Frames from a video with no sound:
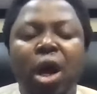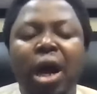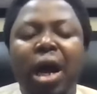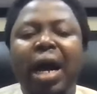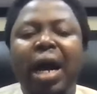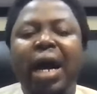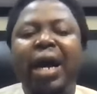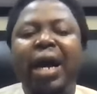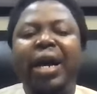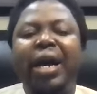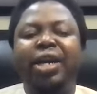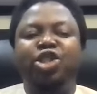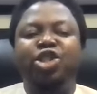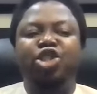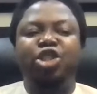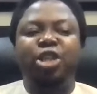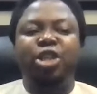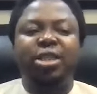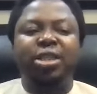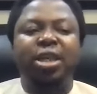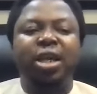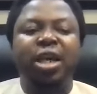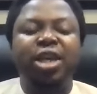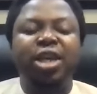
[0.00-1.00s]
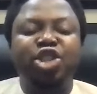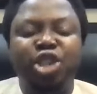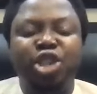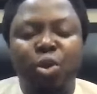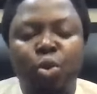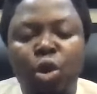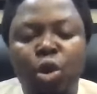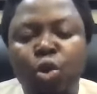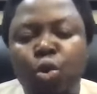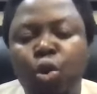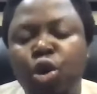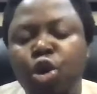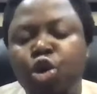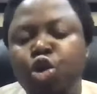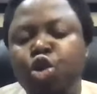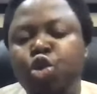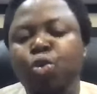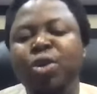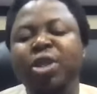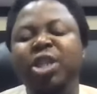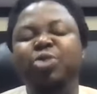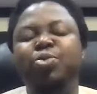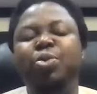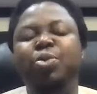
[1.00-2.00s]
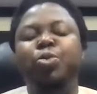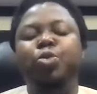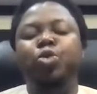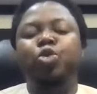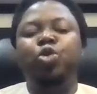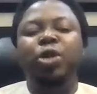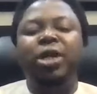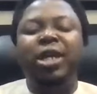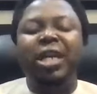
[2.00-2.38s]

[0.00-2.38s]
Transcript: Eshet, what you want to do with these people